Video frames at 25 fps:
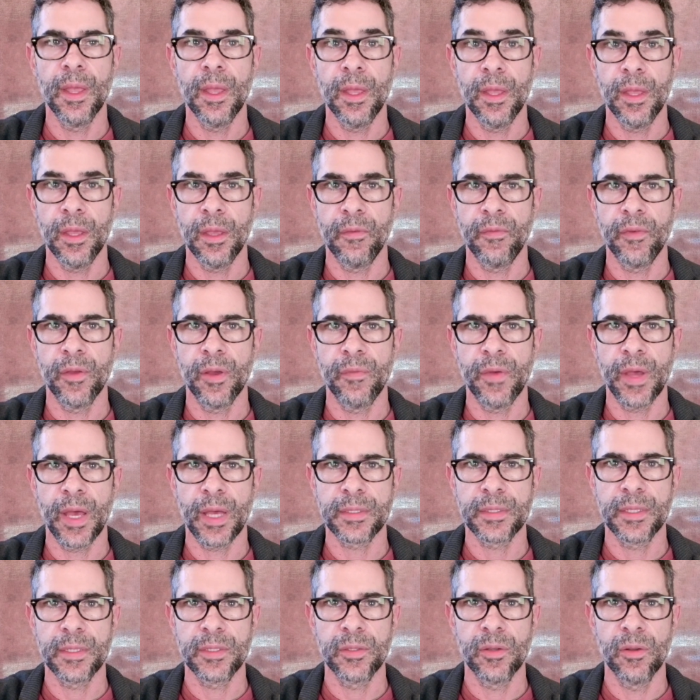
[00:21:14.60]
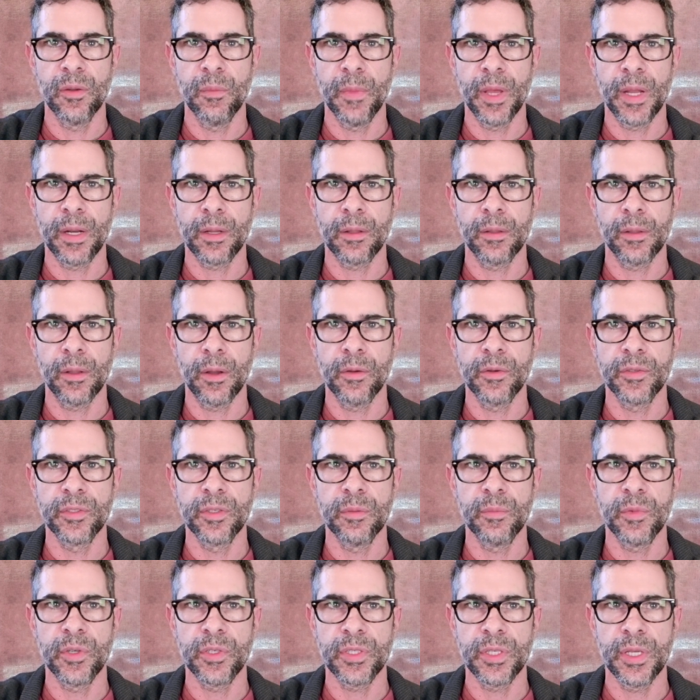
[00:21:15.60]
If you have access to a medical ozone
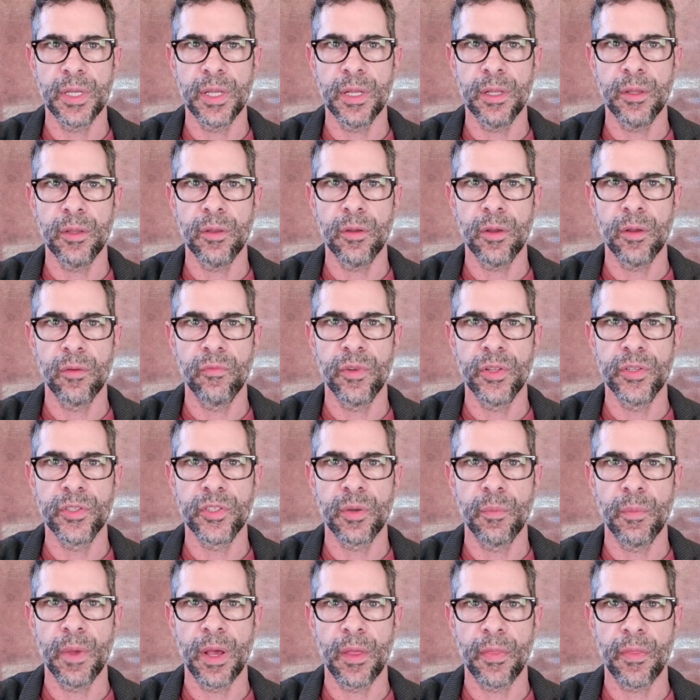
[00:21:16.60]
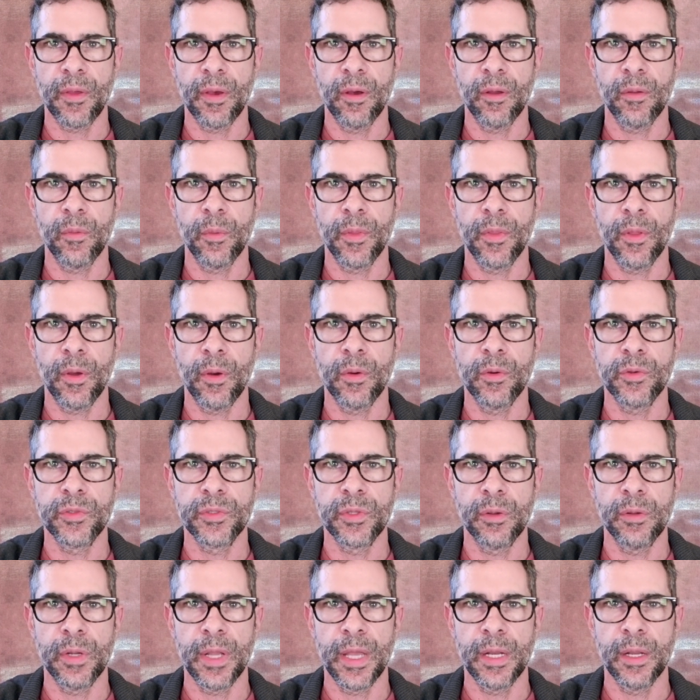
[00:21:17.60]
machine, you can rinse your mouth out with
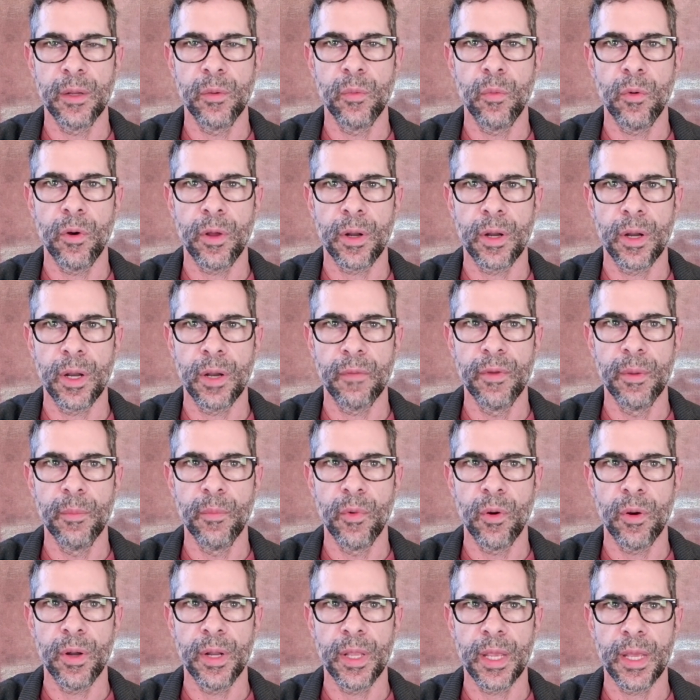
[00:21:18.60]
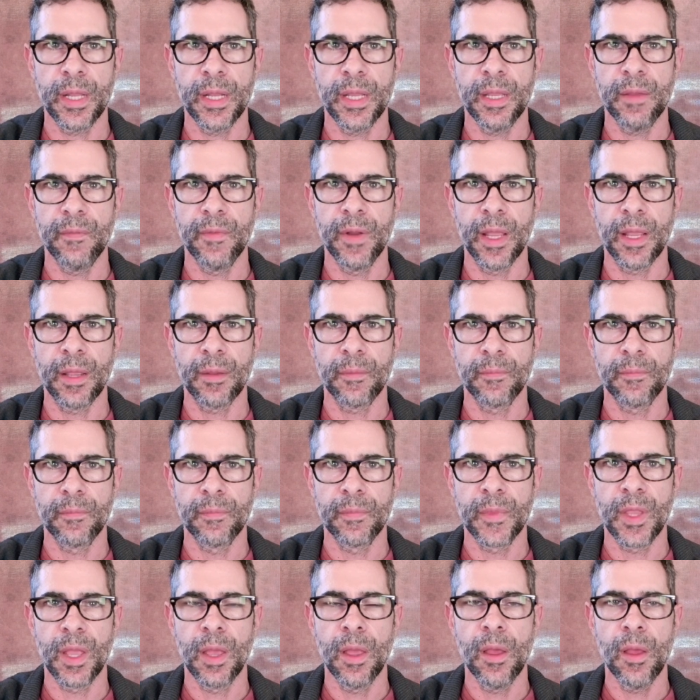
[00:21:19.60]
ozonated water every morning and evening.
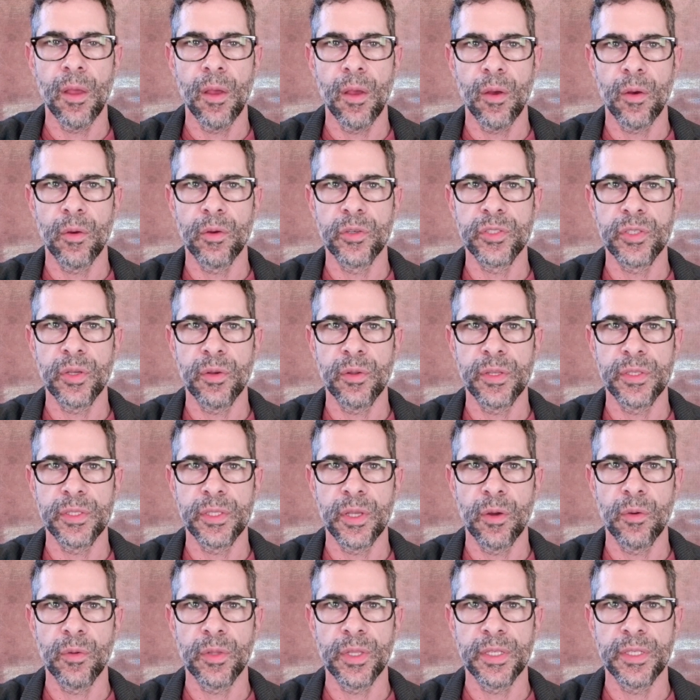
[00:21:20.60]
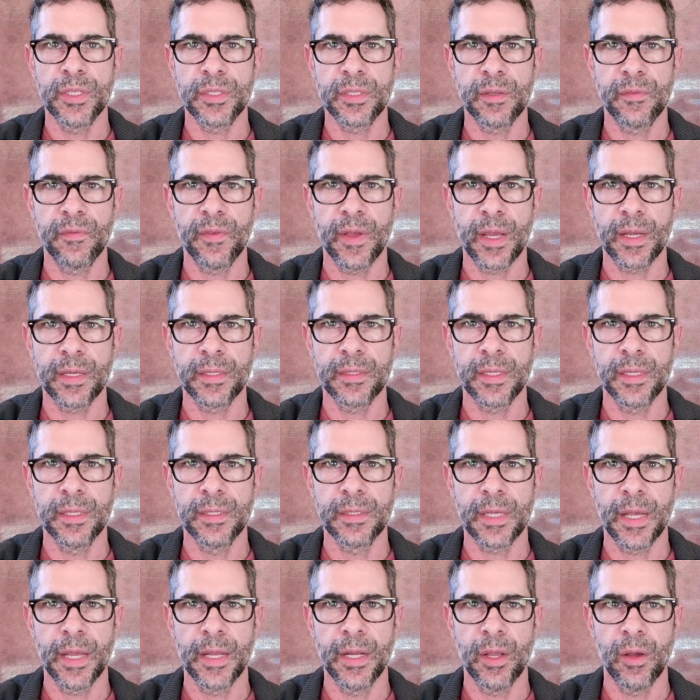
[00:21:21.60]
Ozone is the only disinfectant
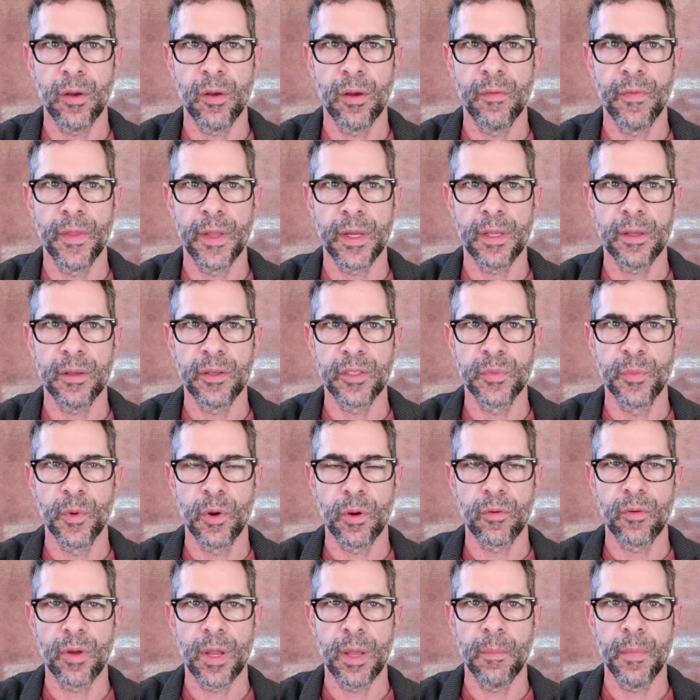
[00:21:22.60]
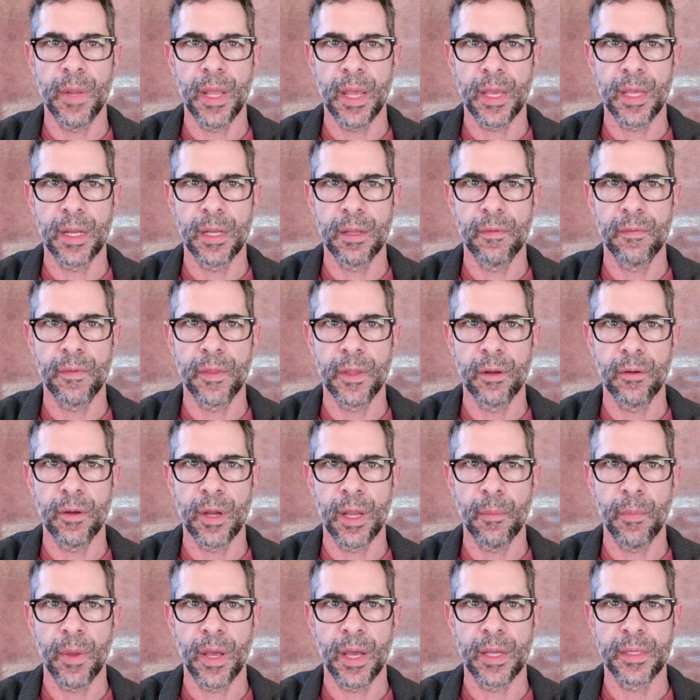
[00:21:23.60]
I know of that kills more gram-negative than
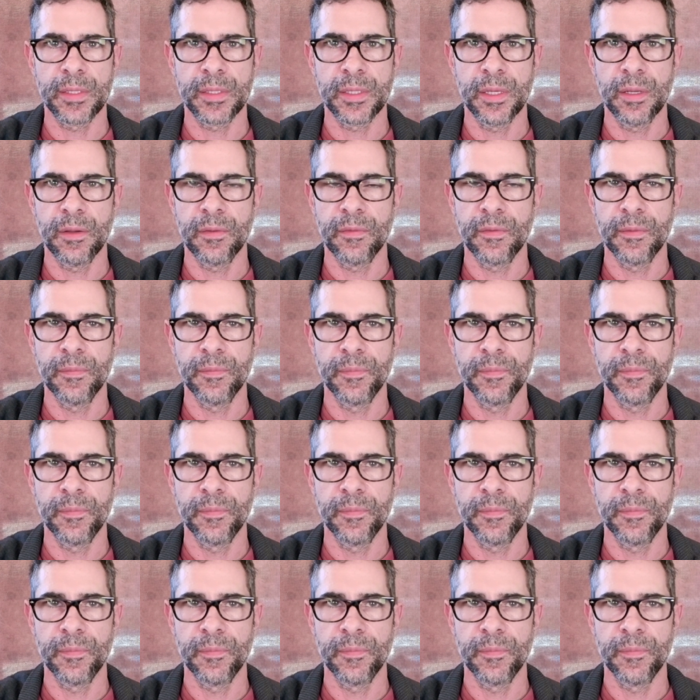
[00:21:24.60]
gram-positive.